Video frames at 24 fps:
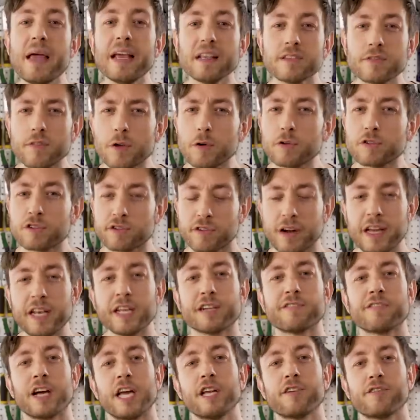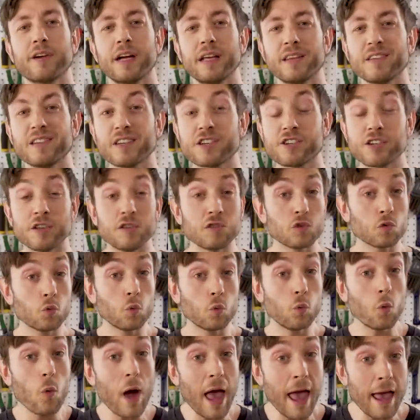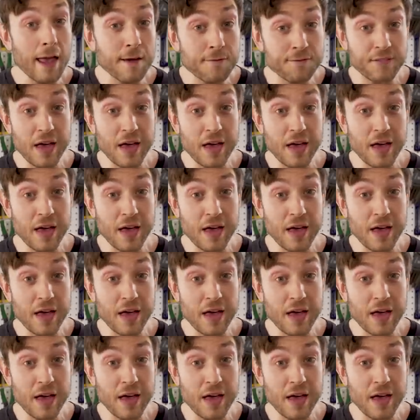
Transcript: makes those gray to gray transitions way